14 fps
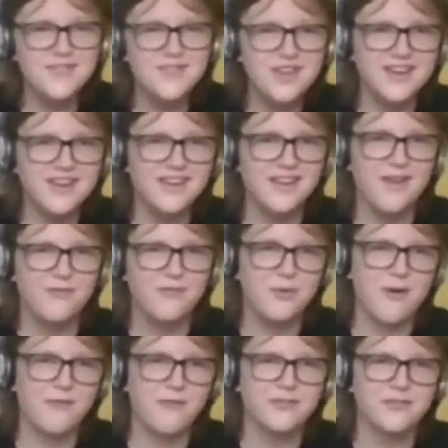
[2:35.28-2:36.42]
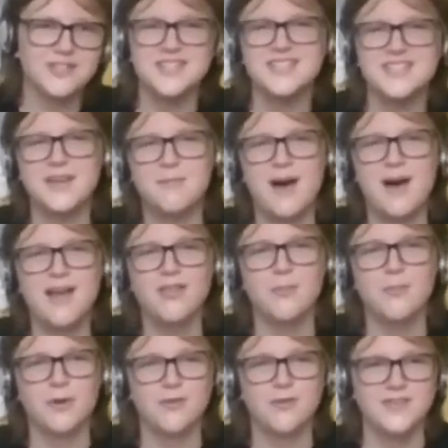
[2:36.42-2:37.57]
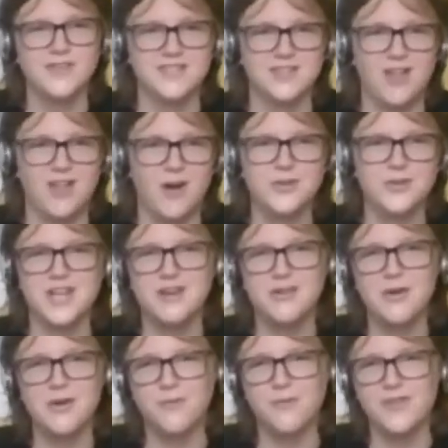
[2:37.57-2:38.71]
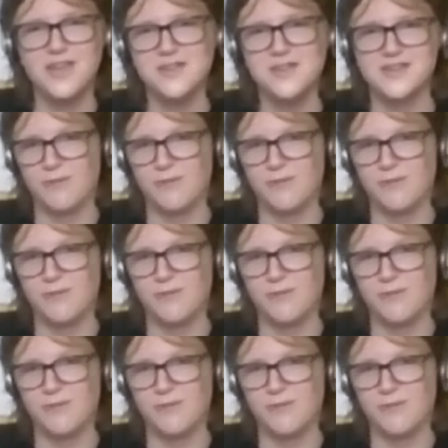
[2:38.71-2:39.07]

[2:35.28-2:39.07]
a few references to Milo Murphy's Law, which I don't know if Theo's ever